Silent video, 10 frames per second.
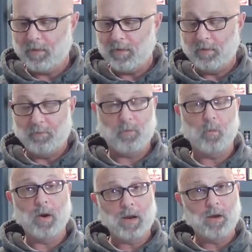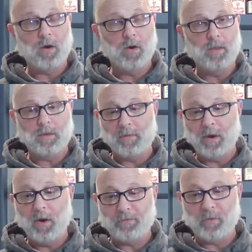the link and uh, for what I know,
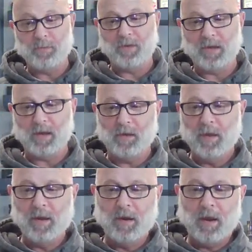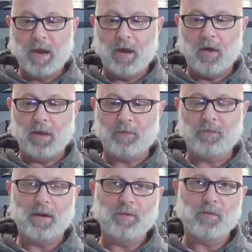and, and they don't have a website yet.
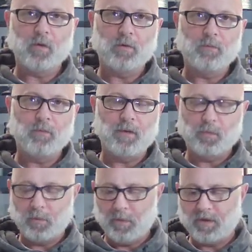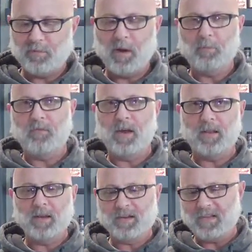All I can find is their Facebook page, but
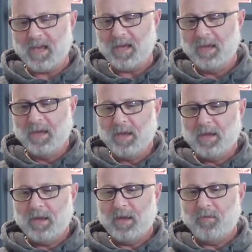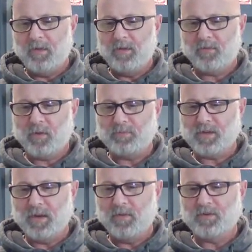I'll provide a link to that in the
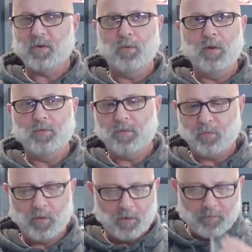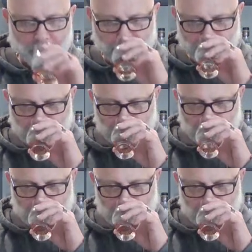description and the show notes as well.